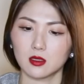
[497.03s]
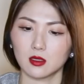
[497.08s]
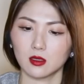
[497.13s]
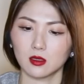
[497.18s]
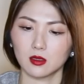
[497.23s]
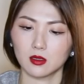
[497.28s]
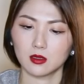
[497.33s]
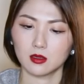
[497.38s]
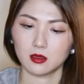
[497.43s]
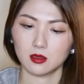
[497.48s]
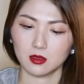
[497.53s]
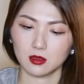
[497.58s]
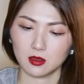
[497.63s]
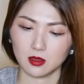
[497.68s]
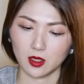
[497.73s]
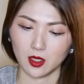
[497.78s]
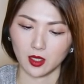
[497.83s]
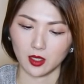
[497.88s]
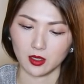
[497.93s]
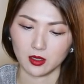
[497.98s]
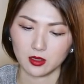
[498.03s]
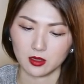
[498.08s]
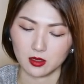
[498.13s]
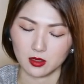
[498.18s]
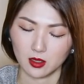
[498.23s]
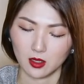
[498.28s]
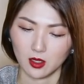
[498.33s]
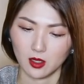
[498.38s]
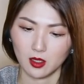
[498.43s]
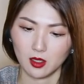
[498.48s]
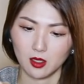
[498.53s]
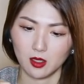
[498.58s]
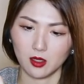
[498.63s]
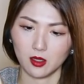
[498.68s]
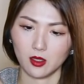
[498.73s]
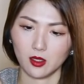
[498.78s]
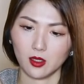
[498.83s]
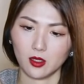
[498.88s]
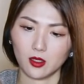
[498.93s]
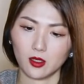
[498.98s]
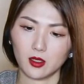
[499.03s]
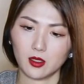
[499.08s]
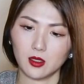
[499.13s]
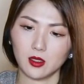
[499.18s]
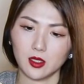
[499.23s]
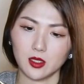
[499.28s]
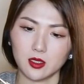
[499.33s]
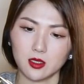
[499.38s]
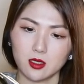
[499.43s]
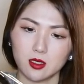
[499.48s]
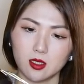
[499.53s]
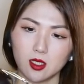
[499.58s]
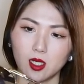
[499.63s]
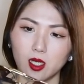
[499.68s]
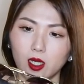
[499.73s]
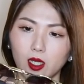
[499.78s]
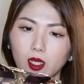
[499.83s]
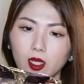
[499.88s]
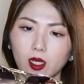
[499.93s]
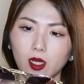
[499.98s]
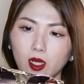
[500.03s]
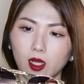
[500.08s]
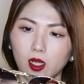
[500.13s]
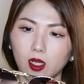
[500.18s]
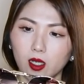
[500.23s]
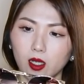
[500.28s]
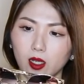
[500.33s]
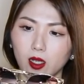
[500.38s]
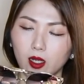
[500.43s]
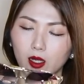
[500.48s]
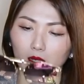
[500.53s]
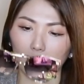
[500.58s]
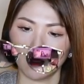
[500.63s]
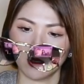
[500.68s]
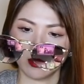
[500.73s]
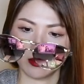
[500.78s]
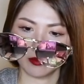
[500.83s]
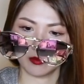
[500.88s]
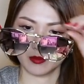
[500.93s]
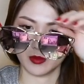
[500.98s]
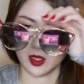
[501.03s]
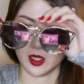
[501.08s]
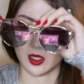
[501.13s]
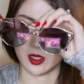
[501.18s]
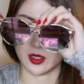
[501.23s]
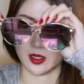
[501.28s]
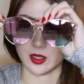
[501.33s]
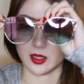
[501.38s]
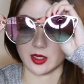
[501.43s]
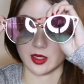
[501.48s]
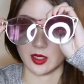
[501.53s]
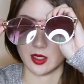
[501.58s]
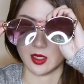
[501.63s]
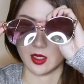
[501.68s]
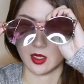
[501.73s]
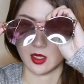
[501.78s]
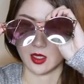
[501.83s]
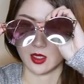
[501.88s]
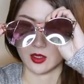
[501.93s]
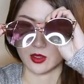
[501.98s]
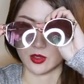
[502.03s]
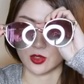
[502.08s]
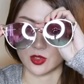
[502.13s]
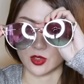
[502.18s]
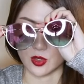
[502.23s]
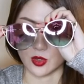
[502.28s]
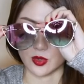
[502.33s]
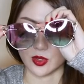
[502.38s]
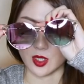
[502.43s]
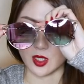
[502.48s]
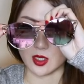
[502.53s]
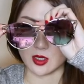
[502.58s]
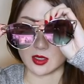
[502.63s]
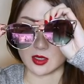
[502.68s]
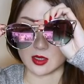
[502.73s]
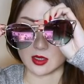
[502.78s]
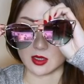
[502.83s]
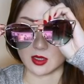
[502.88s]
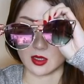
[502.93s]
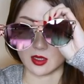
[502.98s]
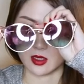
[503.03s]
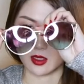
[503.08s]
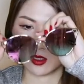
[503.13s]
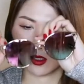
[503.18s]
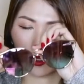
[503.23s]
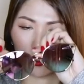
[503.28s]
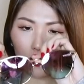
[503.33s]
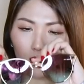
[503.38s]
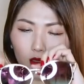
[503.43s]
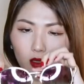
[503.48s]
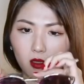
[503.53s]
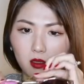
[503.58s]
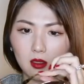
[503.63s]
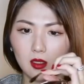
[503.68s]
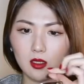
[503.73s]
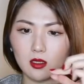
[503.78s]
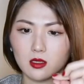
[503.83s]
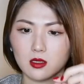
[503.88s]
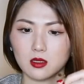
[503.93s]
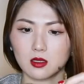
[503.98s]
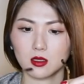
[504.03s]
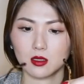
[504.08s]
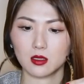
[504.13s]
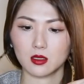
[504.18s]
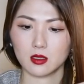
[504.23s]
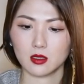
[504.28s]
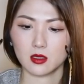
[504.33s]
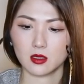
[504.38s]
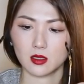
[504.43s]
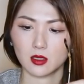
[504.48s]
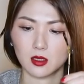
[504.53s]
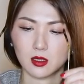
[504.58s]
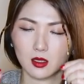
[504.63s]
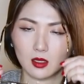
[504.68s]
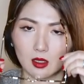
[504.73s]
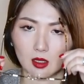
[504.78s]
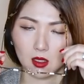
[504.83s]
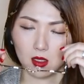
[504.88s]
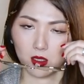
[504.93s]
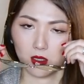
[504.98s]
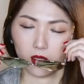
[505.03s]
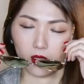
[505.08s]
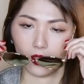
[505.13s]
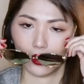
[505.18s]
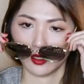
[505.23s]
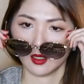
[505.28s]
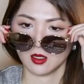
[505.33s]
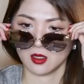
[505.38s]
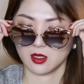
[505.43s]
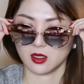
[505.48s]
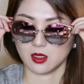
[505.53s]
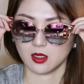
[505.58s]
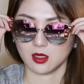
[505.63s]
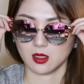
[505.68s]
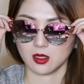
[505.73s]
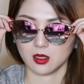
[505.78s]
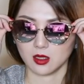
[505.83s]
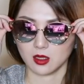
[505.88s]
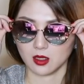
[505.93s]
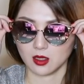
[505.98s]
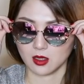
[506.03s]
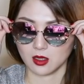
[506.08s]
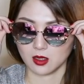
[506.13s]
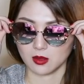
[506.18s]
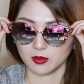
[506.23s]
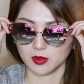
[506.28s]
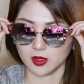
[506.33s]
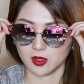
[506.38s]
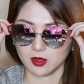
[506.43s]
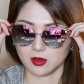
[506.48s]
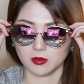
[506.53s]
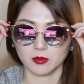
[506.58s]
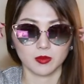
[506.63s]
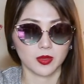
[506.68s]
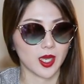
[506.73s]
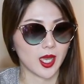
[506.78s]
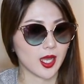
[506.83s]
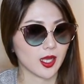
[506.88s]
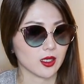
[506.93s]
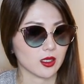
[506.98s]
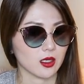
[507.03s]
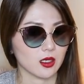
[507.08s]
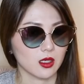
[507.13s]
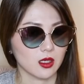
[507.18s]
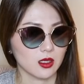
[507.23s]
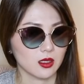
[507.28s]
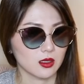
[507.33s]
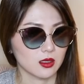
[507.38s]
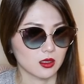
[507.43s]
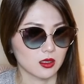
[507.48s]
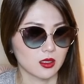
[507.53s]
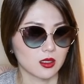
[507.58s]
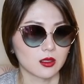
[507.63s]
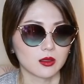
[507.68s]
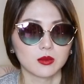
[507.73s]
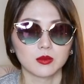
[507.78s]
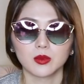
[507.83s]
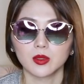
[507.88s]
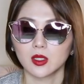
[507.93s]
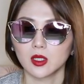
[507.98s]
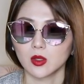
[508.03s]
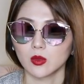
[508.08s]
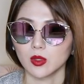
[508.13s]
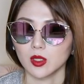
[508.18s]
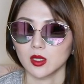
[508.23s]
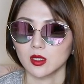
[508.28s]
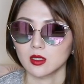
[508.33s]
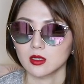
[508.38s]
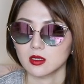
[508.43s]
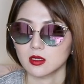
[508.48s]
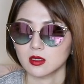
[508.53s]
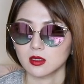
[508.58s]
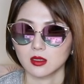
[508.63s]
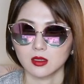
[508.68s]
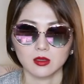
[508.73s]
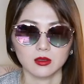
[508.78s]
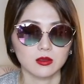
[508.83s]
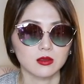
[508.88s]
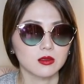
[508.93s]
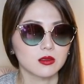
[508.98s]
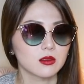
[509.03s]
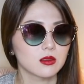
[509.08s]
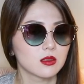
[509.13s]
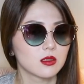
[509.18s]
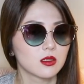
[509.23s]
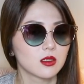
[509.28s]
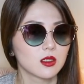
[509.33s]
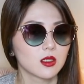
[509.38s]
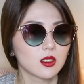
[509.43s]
sunglasses case there. Inside I have my Sonics sunglasses. I've been back in love with this little